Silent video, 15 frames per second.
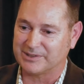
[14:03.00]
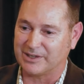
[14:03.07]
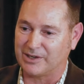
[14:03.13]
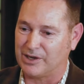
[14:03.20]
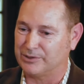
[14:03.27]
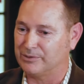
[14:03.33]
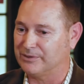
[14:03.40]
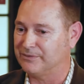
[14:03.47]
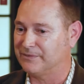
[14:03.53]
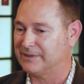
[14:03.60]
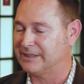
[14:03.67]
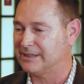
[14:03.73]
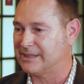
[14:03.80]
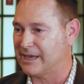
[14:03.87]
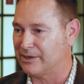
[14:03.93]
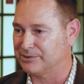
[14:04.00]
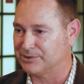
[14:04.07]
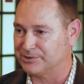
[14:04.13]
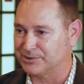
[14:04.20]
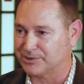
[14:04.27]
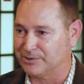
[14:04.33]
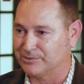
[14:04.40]

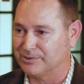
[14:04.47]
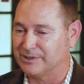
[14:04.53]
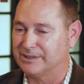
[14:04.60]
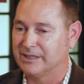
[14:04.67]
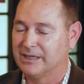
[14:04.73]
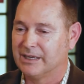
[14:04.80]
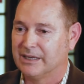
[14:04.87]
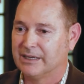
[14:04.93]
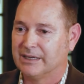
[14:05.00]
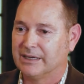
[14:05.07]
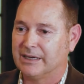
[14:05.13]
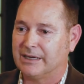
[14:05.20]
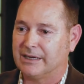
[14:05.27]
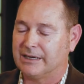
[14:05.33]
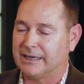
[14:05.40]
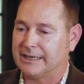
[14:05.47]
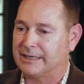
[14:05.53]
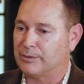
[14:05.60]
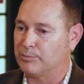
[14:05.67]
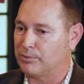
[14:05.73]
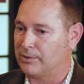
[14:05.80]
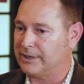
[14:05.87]
150,000 children, and
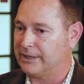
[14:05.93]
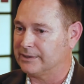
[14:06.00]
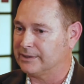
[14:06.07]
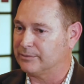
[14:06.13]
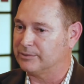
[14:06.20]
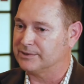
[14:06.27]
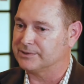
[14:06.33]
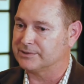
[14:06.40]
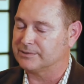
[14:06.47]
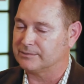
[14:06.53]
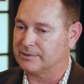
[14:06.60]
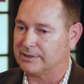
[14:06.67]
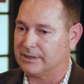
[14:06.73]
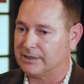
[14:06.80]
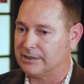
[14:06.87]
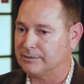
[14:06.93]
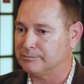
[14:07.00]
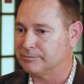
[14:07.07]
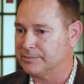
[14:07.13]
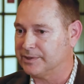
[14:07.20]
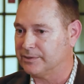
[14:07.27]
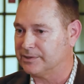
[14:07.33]
a brand that was,
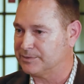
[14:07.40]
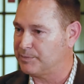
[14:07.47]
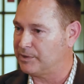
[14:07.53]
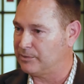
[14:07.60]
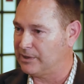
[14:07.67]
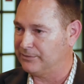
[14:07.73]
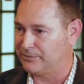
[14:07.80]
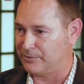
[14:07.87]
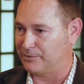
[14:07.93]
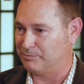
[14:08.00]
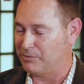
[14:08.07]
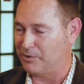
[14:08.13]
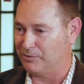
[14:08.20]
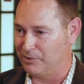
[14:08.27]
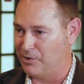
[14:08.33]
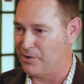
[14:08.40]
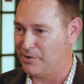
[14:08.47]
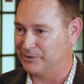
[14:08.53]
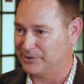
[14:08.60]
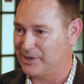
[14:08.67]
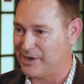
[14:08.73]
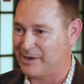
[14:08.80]
it's been around for a
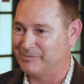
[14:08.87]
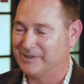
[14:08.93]
long time.